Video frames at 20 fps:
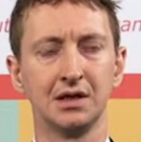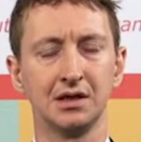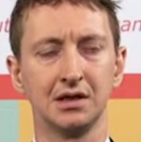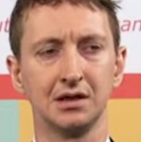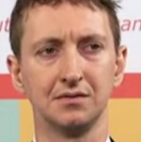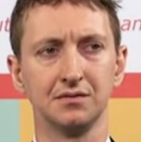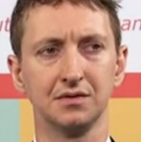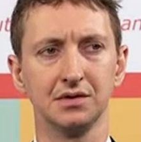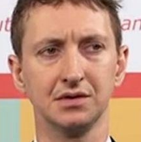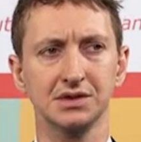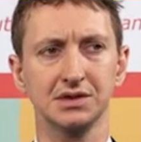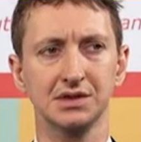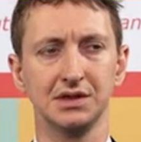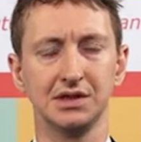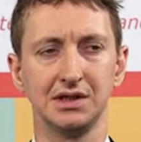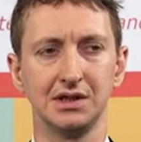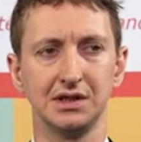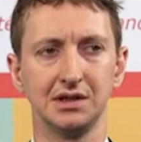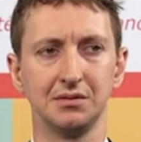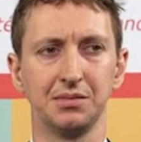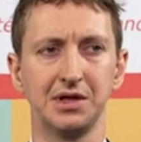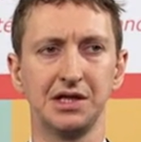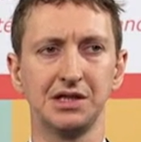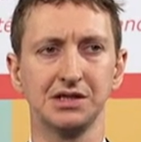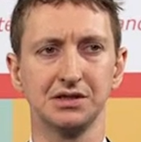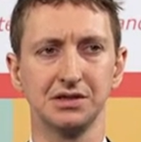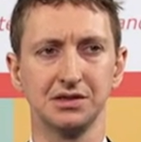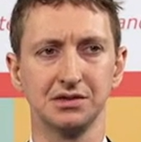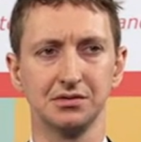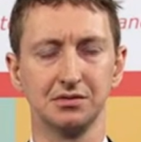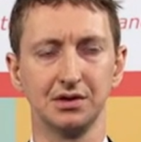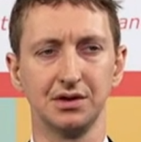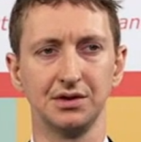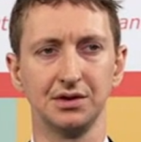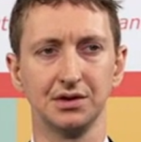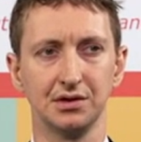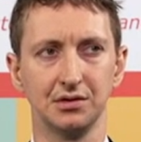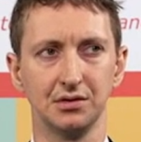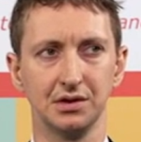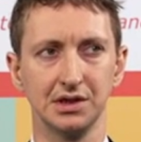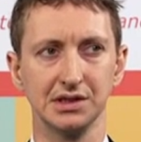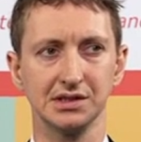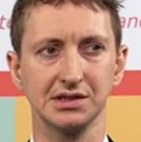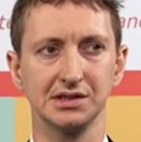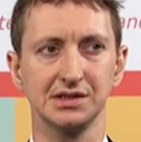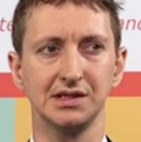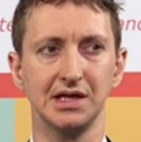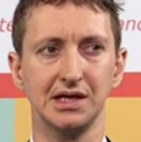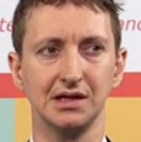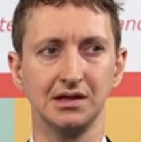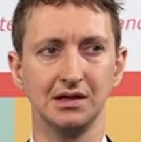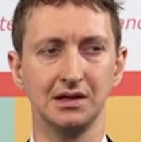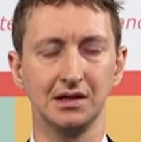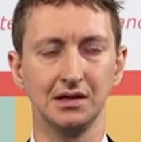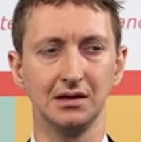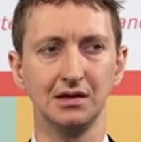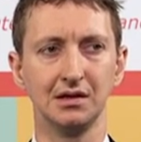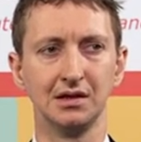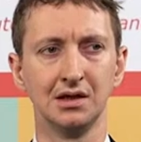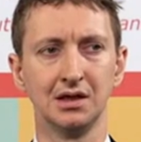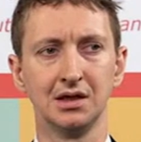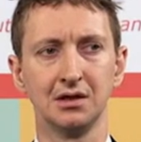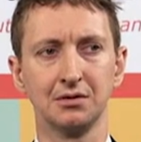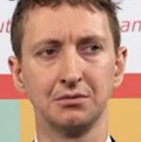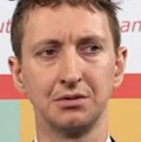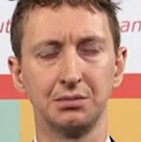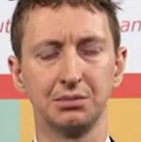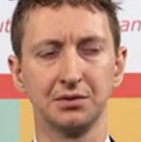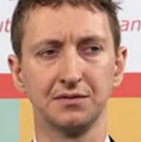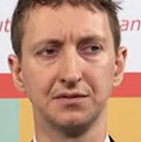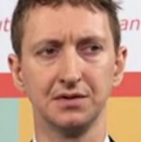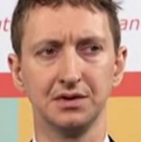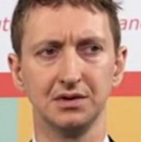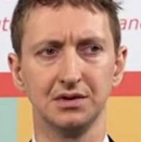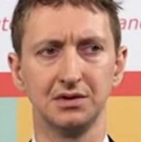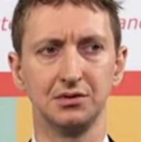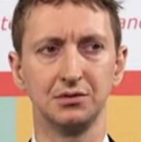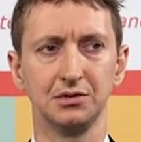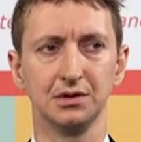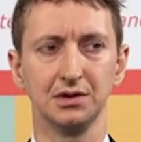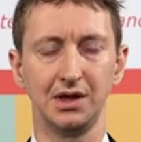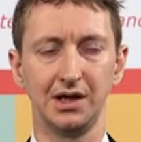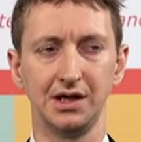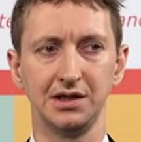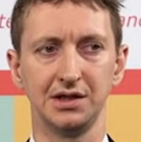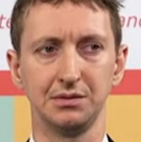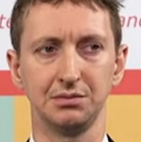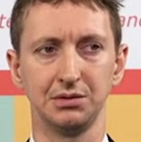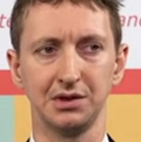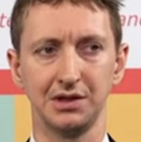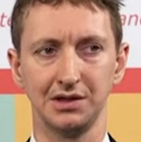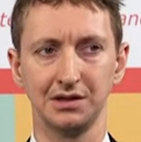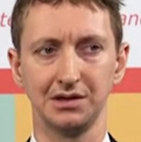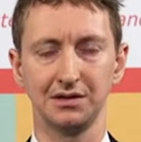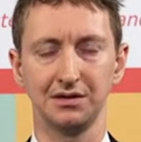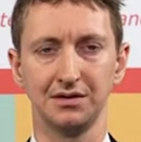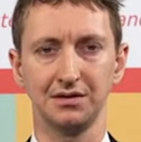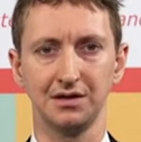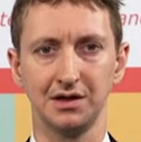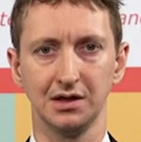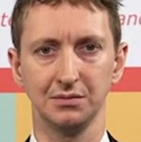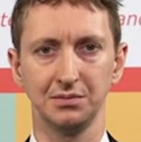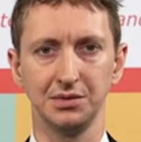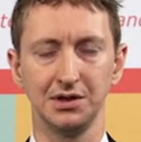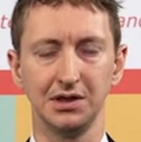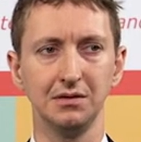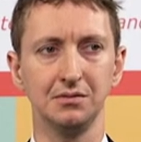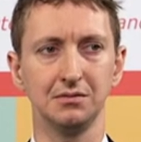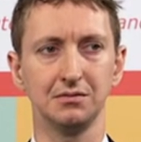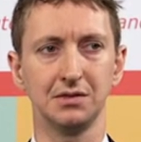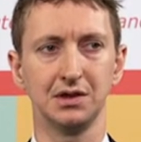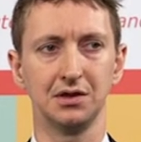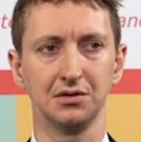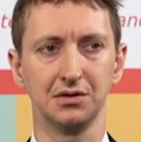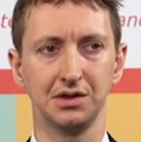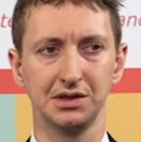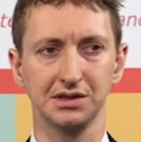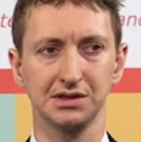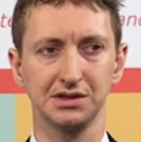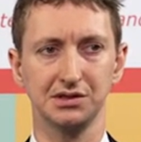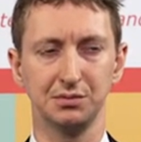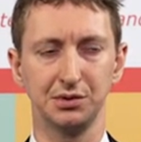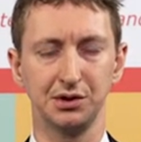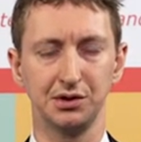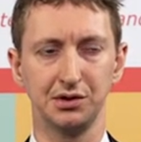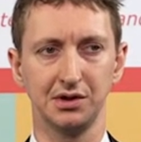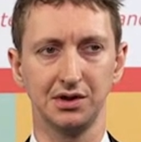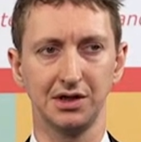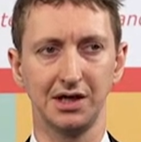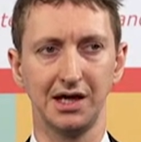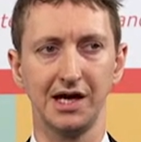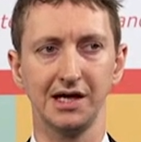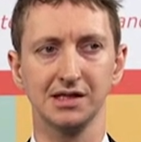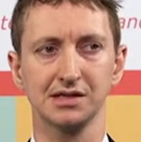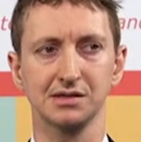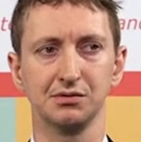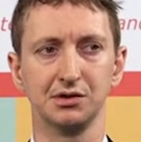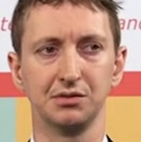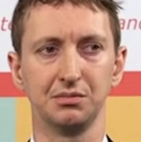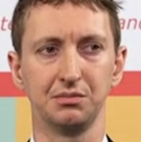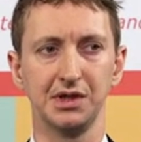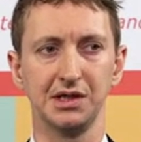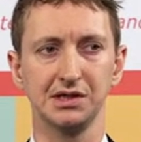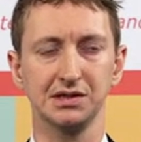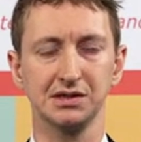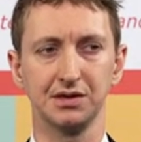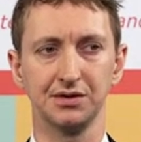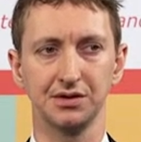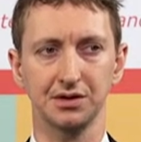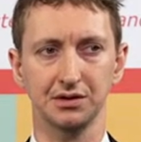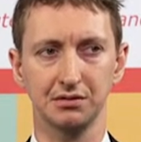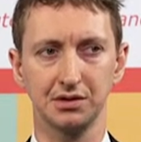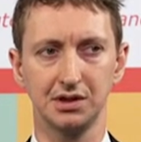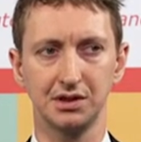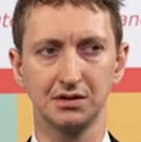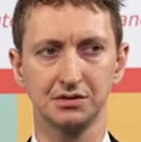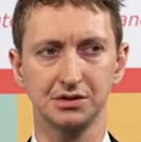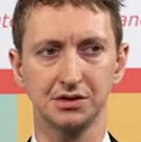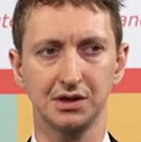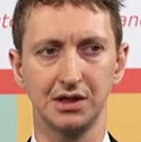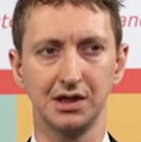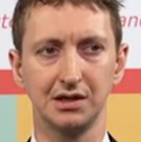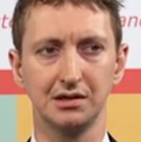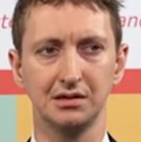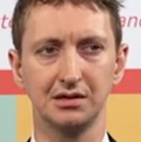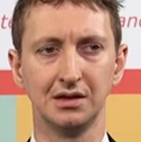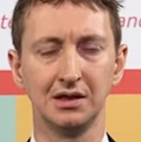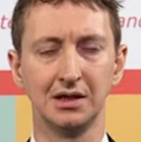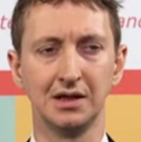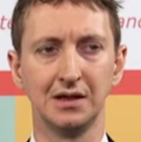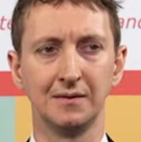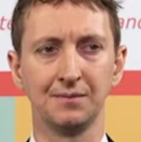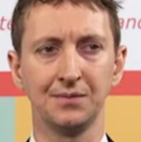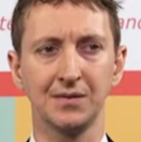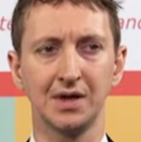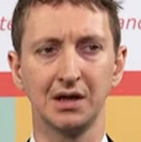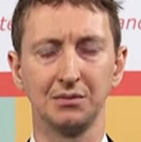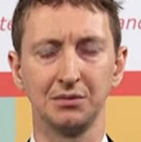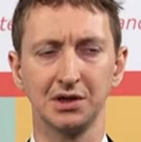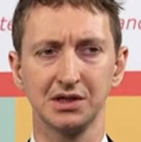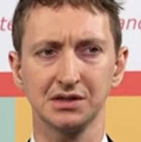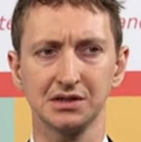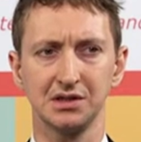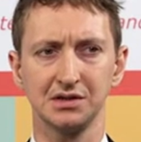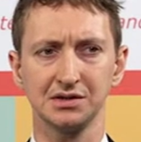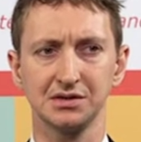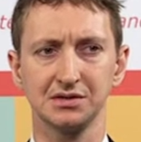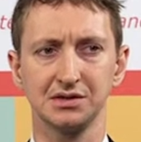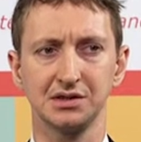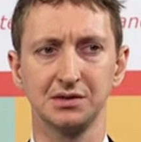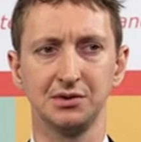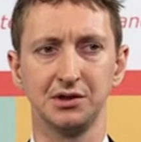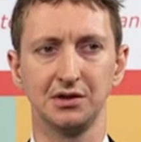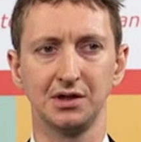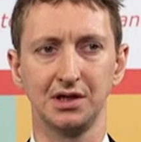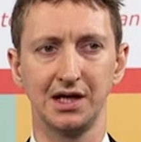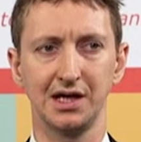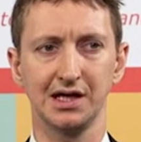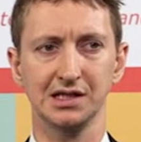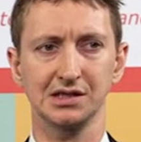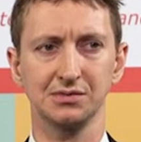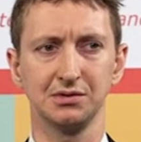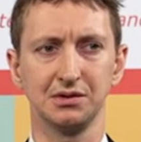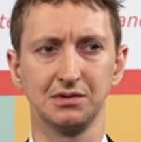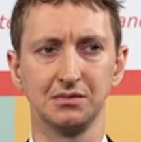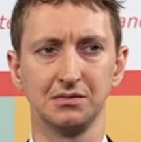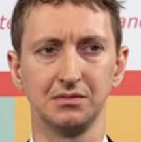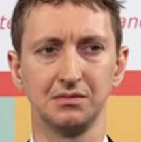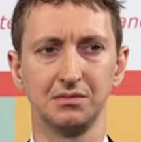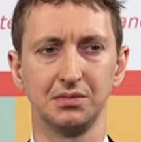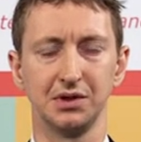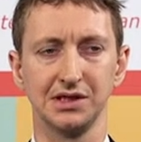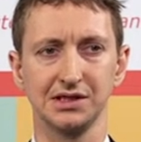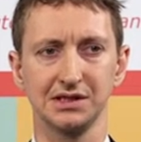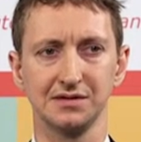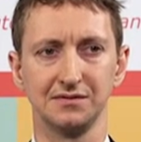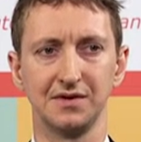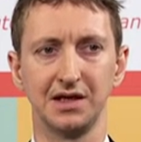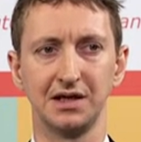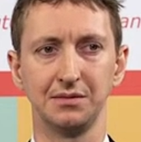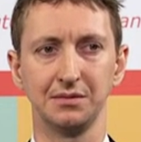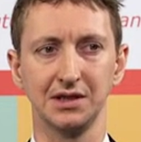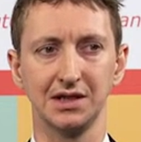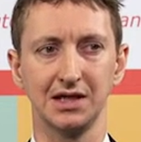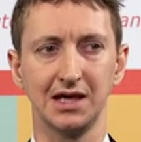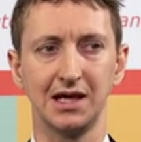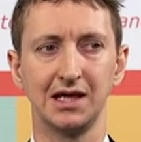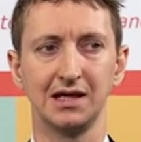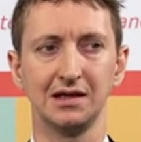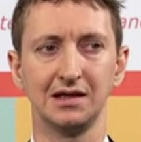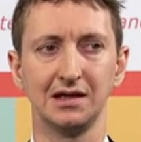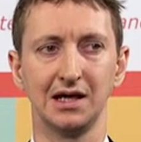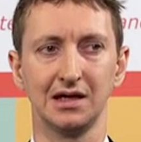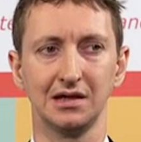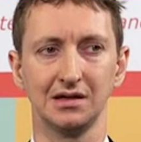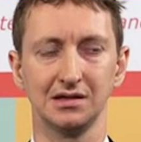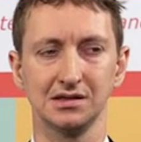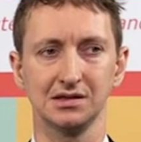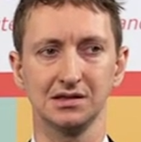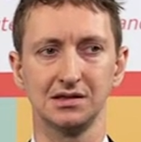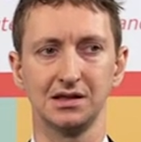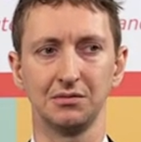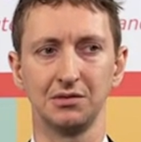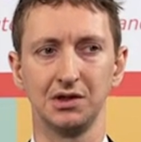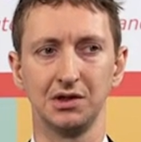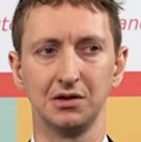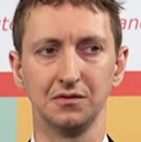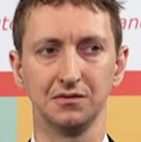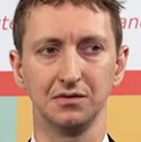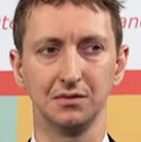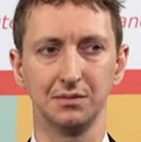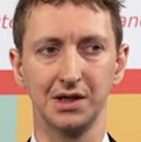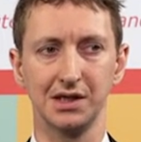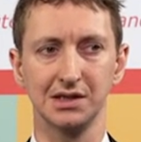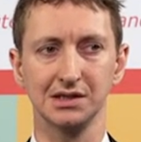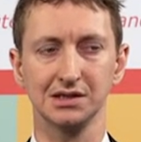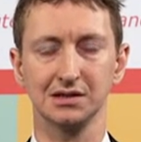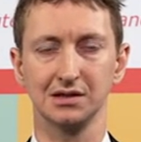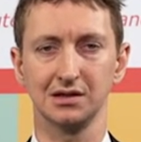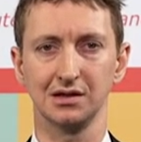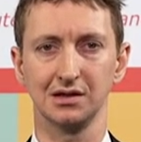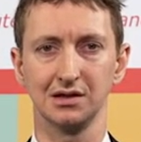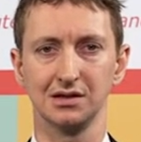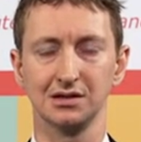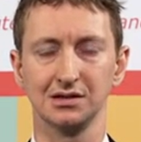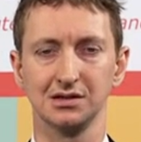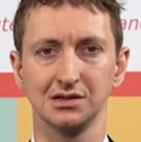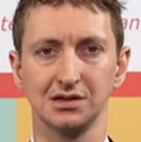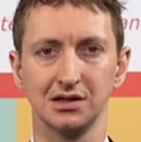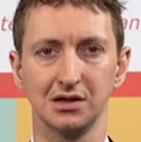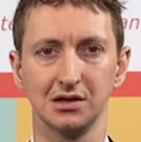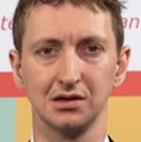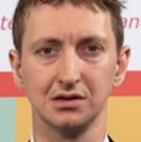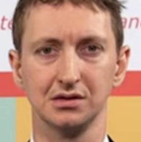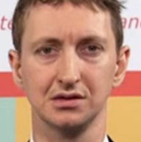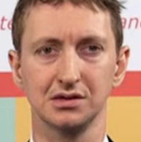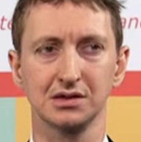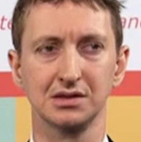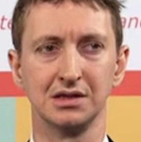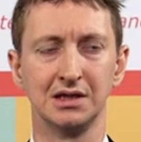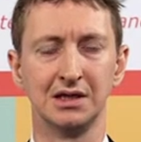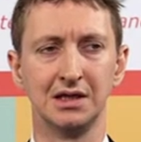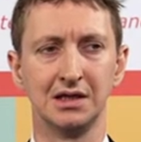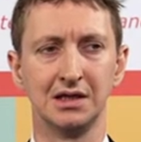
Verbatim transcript: Conversely, in patients who are undergoing stenting, we prefer dual antiplatelet therapy. We know that it's superior to aspirin based on the CREDO trial, but it's also superior to aspirin plus vitamin K antagonists that we know from ISAR and STARS.